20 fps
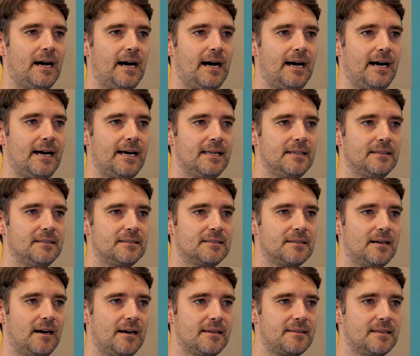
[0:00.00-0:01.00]
And
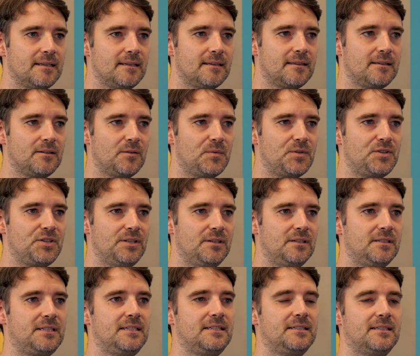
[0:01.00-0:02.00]
I think the
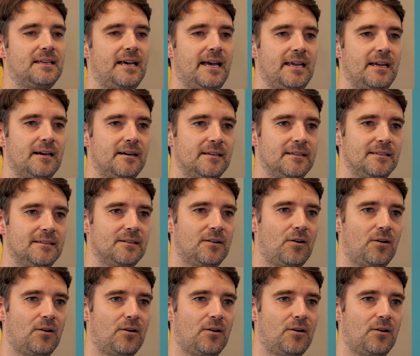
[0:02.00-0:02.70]
opportunities that AI